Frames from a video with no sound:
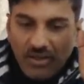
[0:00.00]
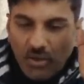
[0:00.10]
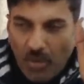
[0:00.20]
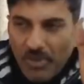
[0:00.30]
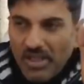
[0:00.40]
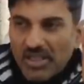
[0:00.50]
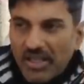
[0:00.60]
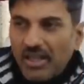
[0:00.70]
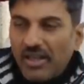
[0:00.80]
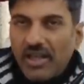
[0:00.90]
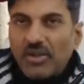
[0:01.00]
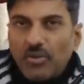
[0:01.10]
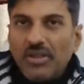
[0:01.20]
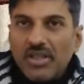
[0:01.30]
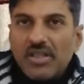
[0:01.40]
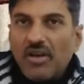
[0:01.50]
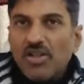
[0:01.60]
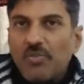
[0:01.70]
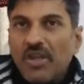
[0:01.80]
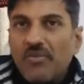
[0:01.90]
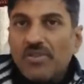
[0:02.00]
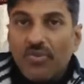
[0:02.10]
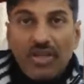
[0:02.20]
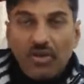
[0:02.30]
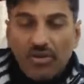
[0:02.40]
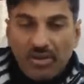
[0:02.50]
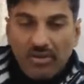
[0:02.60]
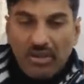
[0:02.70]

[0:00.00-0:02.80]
Normally, single Ketu in this house becomes very good.